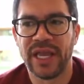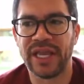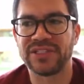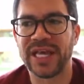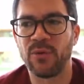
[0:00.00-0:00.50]

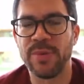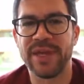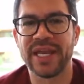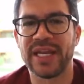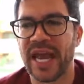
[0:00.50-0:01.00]
is that we
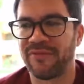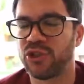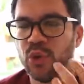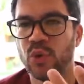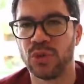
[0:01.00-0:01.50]
begin to
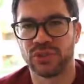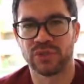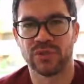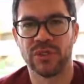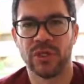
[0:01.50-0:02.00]
have tools.